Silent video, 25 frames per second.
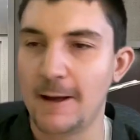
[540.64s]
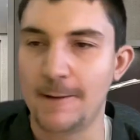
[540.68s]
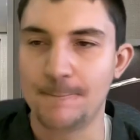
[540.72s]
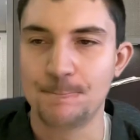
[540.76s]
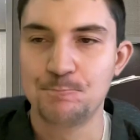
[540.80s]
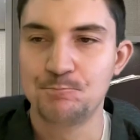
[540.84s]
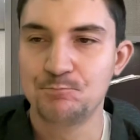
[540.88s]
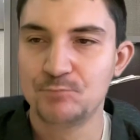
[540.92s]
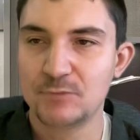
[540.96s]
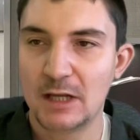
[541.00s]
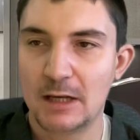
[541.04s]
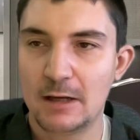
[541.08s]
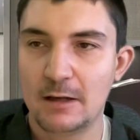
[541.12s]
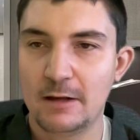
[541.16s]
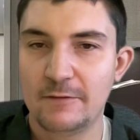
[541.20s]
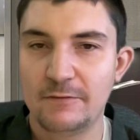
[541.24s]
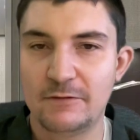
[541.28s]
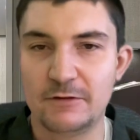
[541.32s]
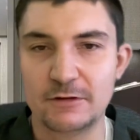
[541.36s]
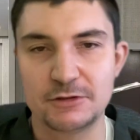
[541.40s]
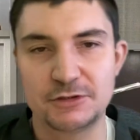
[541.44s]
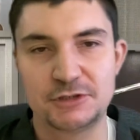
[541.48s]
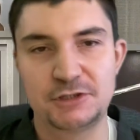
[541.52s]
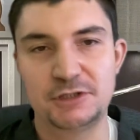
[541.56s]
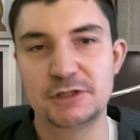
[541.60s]
but
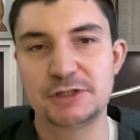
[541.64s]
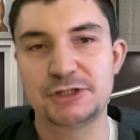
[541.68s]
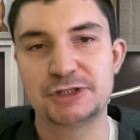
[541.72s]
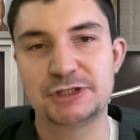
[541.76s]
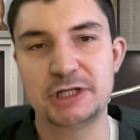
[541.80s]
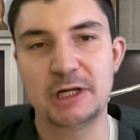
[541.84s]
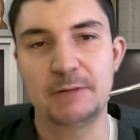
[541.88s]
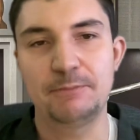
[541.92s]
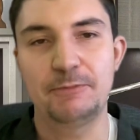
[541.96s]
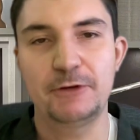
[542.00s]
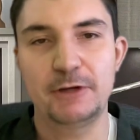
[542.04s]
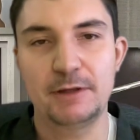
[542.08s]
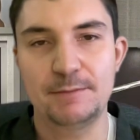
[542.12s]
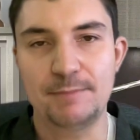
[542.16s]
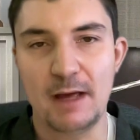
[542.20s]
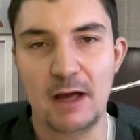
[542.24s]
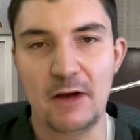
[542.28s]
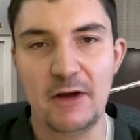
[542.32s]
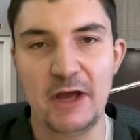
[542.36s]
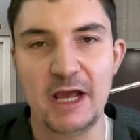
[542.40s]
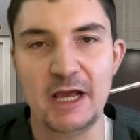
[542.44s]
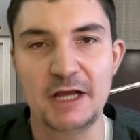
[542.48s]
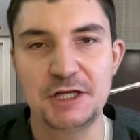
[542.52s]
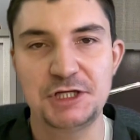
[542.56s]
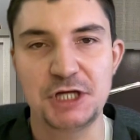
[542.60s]
there's just something
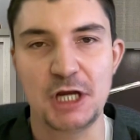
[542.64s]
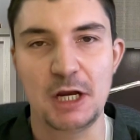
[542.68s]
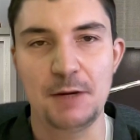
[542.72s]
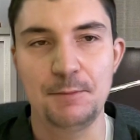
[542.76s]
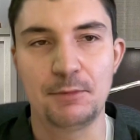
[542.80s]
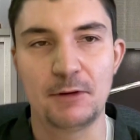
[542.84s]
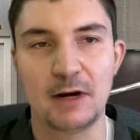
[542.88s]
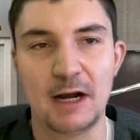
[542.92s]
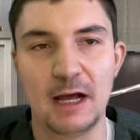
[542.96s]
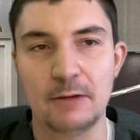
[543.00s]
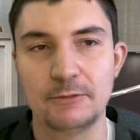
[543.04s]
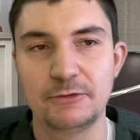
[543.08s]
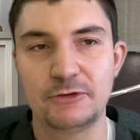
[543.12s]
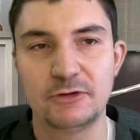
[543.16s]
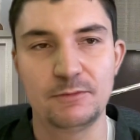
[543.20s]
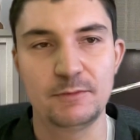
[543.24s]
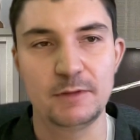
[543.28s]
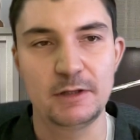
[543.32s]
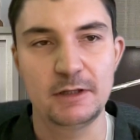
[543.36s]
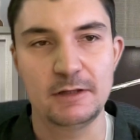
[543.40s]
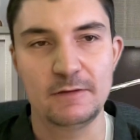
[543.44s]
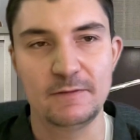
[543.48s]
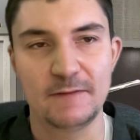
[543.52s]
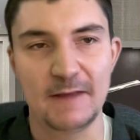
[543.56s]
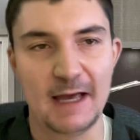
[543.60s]
about A.J. Brown to
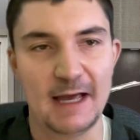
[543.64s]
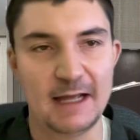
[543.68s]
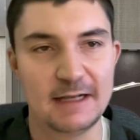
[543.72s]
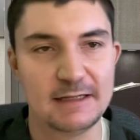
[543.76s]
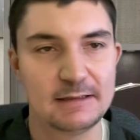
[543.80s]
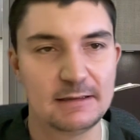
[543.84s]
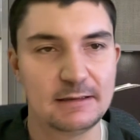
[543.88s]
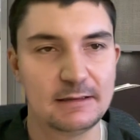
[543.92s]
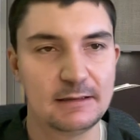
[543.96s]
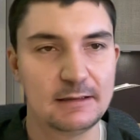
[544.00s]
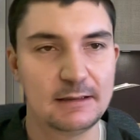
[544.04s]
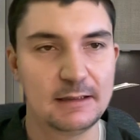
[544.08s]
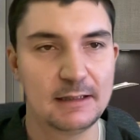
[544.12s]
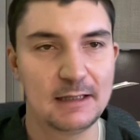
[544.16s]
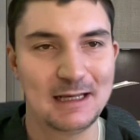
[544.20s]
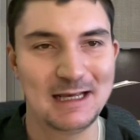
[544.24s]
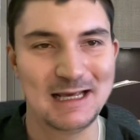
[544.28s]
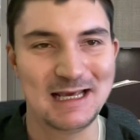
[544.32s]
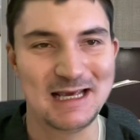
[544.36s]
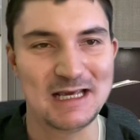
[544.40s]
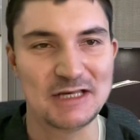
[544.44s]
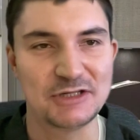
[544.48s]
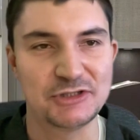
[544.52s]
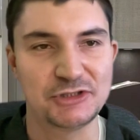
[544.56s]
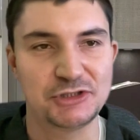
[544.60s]
me that
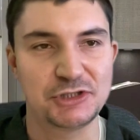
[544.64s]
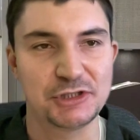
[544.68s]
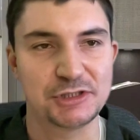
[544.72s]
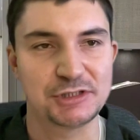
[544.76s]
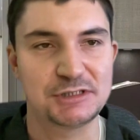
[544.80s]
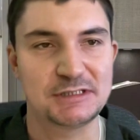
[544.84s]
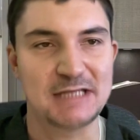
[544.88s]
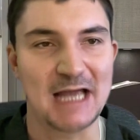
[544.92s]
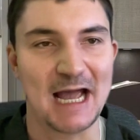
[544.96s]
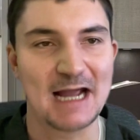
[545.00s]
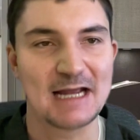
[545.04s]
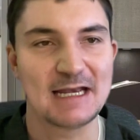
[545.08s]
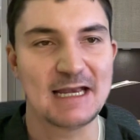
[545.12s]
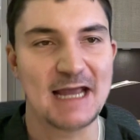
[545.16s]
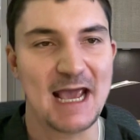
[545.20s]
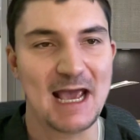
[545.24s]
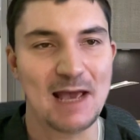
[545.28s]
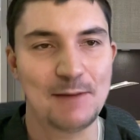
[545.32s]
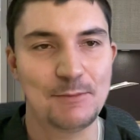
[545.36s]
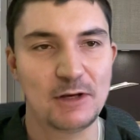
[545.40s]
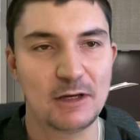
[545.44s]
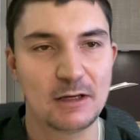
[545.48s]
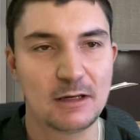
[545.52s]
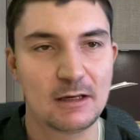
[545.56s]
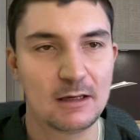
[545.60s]
is just
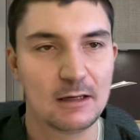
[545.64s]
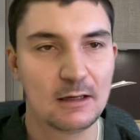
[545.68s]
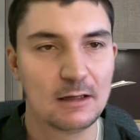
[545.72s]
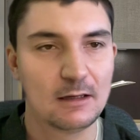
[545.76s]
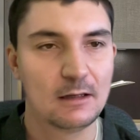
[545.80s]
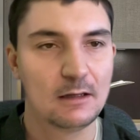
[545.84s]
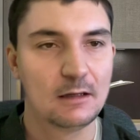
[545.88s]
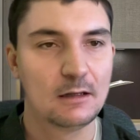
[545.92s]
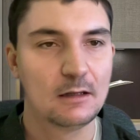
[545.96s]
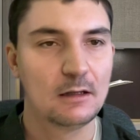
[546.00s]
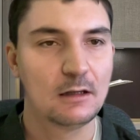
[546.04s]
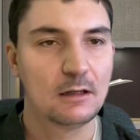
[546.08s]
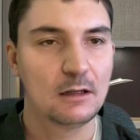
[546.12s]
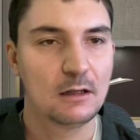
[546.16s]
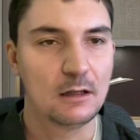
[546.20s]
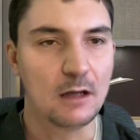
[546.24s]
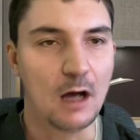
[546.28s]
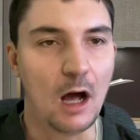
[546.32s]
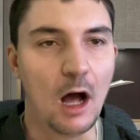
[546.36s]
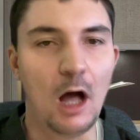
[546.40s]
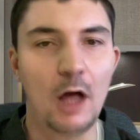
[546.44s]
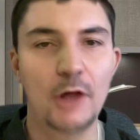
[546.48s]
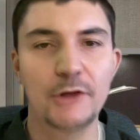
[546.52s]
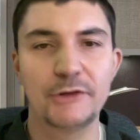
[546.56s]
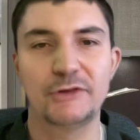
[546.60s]
dynamic,
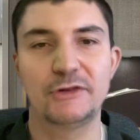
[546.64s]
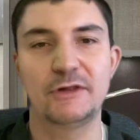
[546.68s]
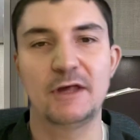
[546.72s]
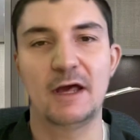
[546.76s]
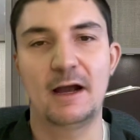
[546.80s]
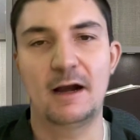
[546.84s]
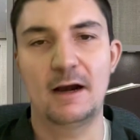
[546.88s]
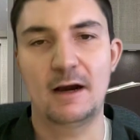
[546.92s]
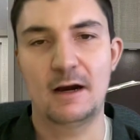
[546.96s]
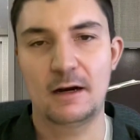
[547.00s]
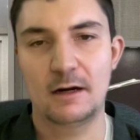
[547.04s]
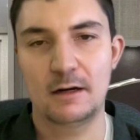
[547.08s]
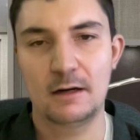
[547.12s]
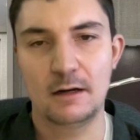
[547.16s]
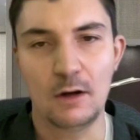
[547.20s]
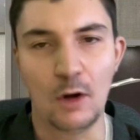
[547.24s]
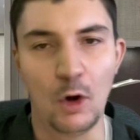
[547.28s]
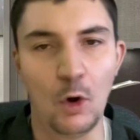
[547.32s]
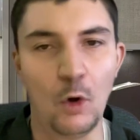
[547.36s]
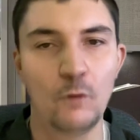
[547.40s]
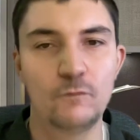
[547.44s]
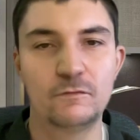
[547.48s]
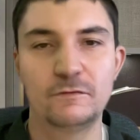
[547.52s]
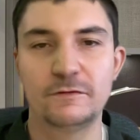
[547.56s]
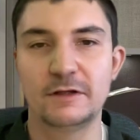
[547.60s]
all-star,
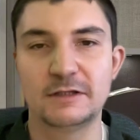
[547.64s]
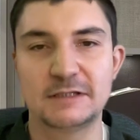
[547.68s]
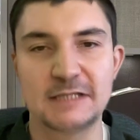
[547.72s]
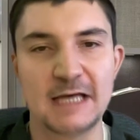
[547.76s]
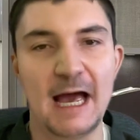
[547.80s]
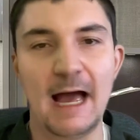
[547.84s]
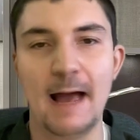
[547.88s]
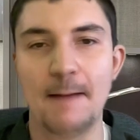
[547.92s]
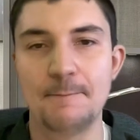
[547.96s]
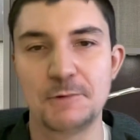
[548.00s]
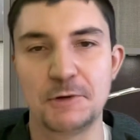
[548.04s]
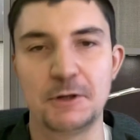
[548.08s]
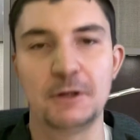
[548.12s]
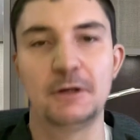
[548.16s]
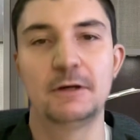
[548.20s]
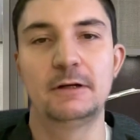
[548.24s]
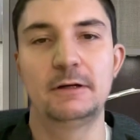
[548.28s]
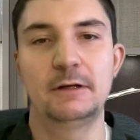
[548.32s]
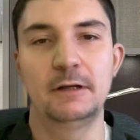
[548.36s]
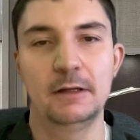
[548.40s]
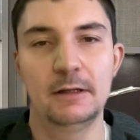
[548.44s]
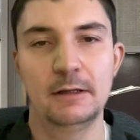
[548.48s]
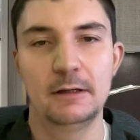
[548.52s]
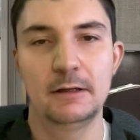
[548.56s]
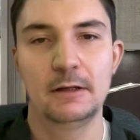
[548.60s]
over-the-top
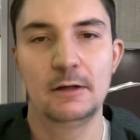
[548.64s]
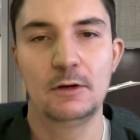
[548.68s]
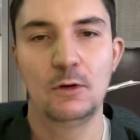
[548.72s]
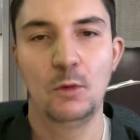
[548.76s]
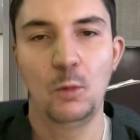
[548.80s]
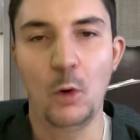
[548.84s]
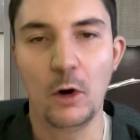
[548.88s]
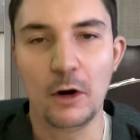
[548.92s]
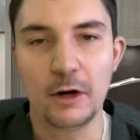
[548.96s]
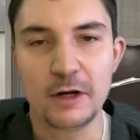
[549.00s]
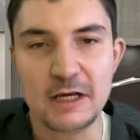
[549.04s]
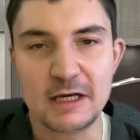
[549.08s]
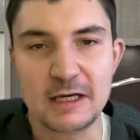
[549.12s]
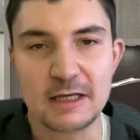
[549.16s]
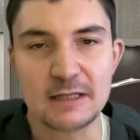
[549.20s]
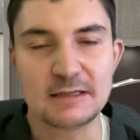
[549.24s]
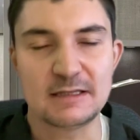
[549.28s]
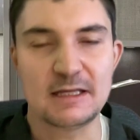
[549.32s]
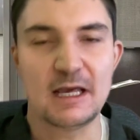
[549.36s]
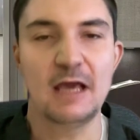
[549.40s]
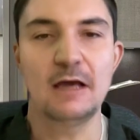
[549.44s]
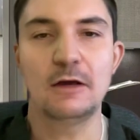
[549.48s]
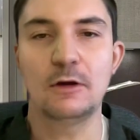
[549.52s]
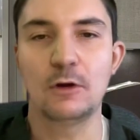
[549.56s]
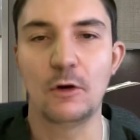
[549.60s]
good, where he
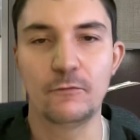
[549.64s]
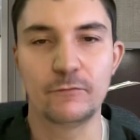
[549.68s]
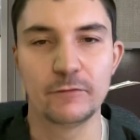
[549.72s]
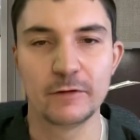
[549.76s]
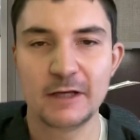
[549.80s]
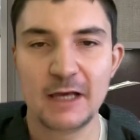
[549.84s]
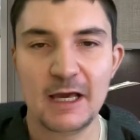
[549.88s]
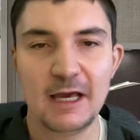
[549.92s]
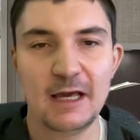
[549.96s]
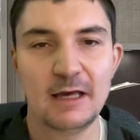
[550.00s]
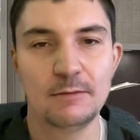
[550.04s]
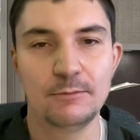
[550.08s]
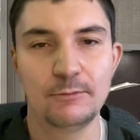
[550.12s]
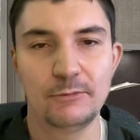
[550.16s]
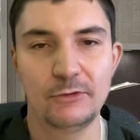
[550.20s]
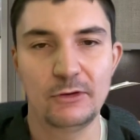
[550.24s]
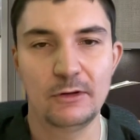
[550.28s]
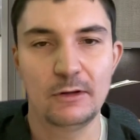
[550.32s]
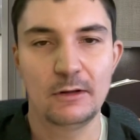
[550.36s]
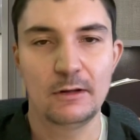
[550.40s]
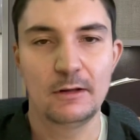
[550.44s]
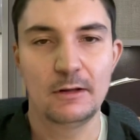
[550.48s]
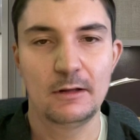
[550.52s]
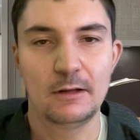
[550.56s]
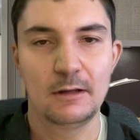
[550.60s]
can take over
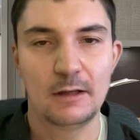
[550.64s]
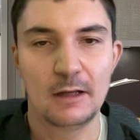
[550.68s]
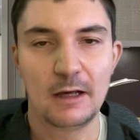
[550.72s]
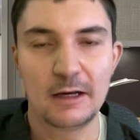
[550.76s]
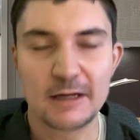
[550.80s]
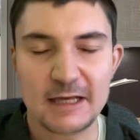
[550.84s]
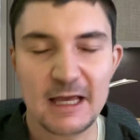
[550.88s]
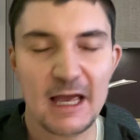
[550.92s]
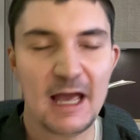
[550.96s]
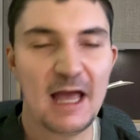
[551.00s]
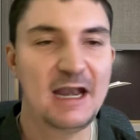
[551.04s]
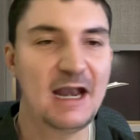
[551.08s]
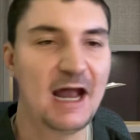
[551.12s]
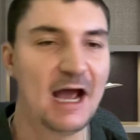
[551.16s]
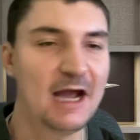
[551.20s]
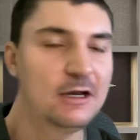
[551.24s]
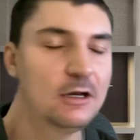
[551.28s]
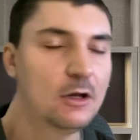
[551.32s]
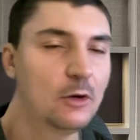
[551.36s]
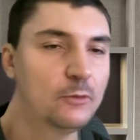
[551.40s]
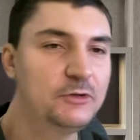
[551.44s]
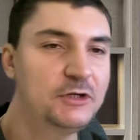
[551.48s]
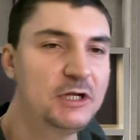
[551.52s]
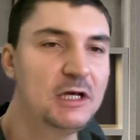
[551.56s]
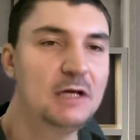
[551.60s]
games. Again,
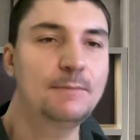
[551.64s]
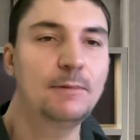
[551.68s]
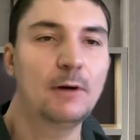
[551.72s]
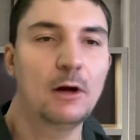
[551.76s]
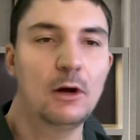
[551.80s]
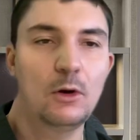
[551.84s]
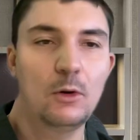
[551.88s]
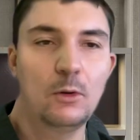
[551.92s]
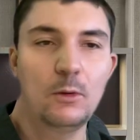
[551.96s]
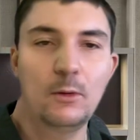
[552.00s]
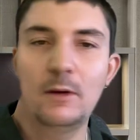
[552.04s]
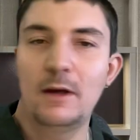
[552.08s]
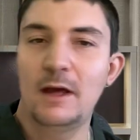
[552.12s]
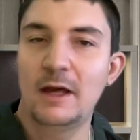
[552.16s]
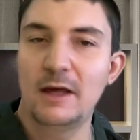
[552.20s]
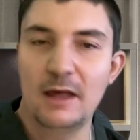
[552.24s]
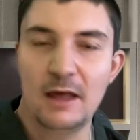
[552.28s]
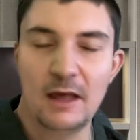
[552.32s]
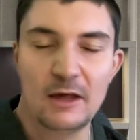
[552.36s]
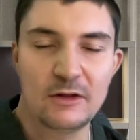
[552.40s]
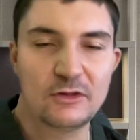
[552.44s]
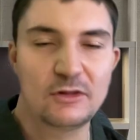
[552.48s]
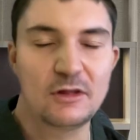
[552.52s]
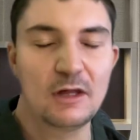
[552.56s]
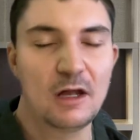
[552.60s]
I know
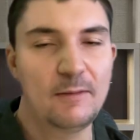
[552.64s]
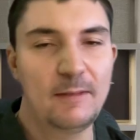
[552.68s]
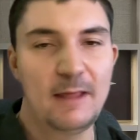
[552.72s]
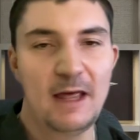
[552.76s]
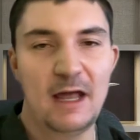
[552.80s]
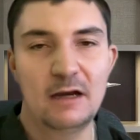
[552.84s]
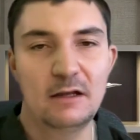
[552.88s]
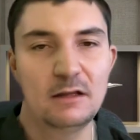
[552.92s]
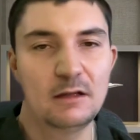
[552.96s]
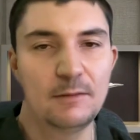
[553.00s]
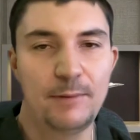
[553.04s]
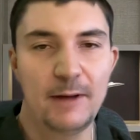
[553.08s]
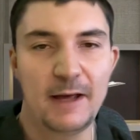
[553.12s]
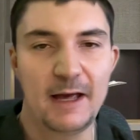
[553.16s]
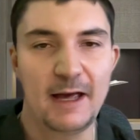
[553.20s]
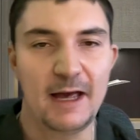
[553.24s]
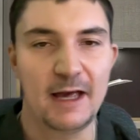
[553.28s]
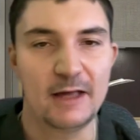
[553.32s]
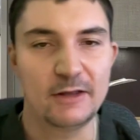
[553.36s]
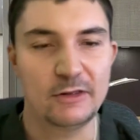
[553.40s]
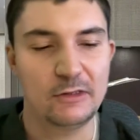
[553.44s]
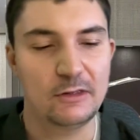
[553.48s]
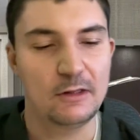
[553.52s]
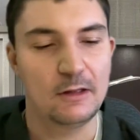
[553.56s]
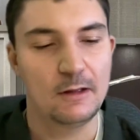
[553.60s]
Deebo has done that in the
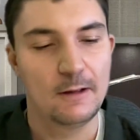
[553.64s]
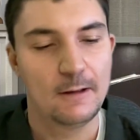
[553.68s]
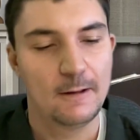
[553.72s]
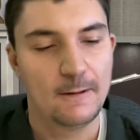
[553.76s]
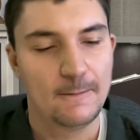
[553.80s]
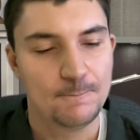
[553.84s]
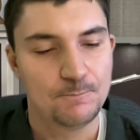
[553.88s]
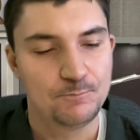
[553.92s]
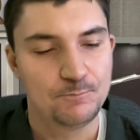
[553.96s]
past,